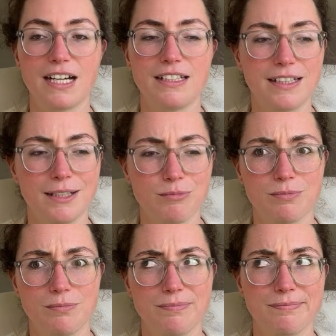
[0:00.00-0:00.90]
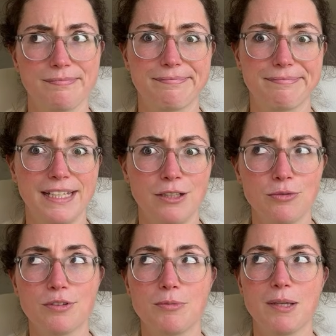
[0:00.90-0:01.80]
And I'm in
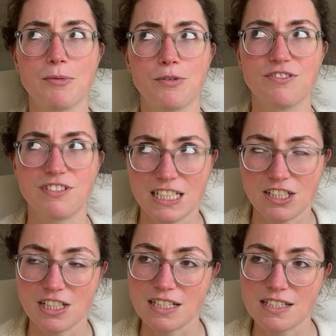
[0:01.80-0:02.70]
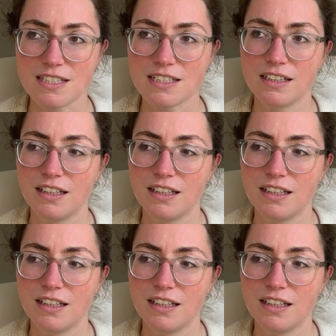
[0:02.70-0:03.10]
order to be able to finish this,